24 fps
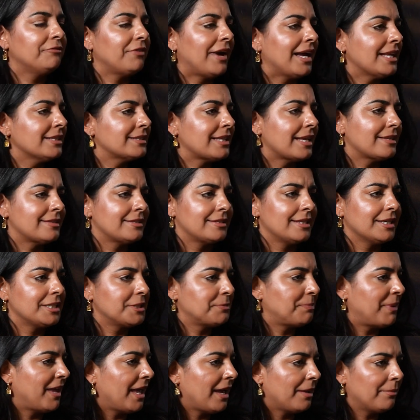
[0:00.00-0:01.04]
fines at 6
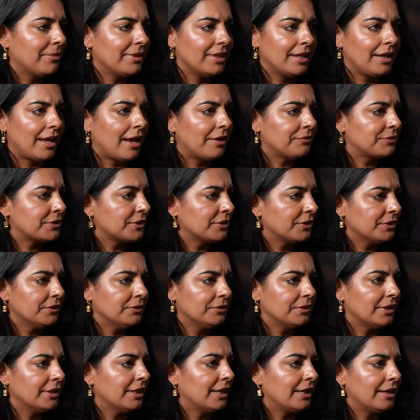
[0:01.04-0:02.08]
p.m. in the
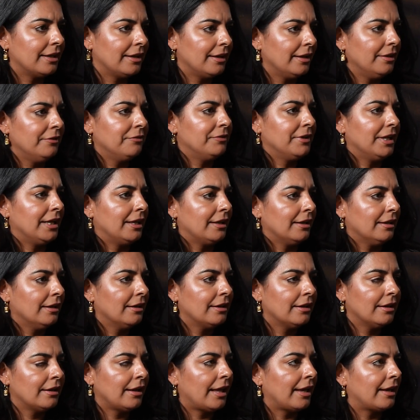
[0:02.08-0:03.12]
afternoon, and then evening,
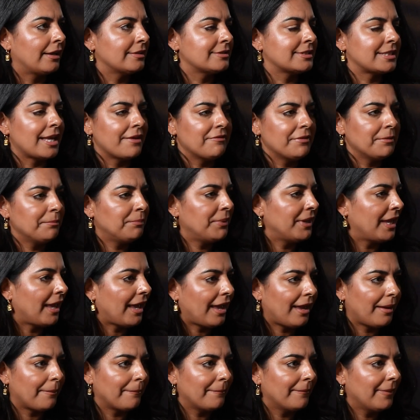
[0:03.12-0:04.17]
like 7
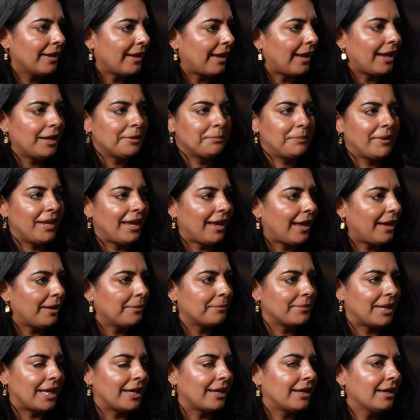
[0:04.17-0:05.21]
p.m., 8
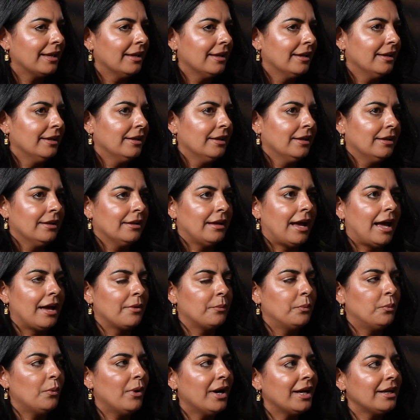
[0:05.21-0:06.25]
p.m. Like
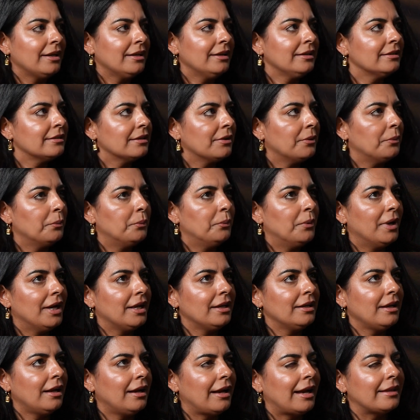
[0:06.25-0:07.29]
one,
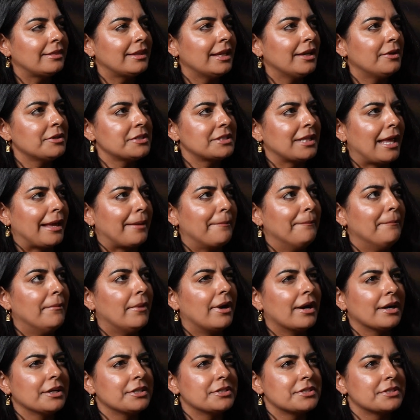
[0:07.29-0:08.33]
I think it was like
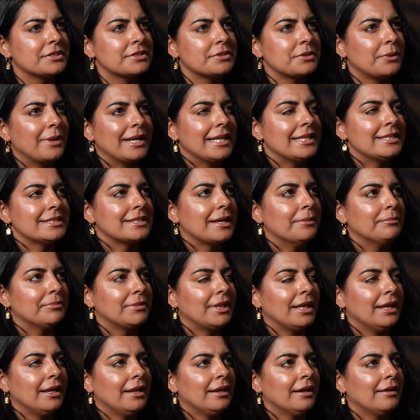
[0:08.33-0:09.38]
March 20
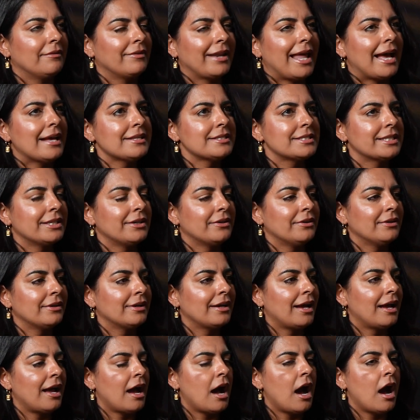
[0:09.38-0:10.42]
something of last
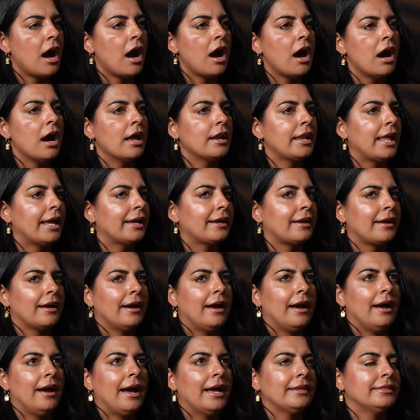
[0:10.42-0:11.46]
year. Like,
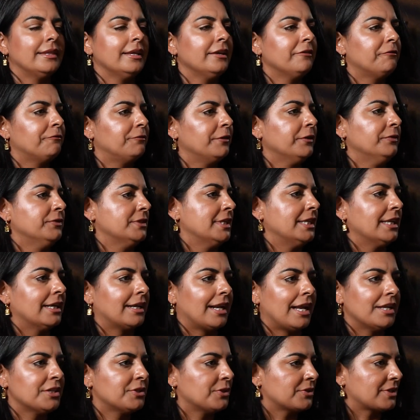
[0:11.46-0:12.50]
I think 15
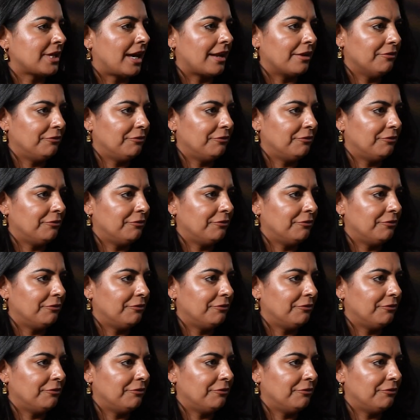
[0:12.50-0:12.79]
ranchos got a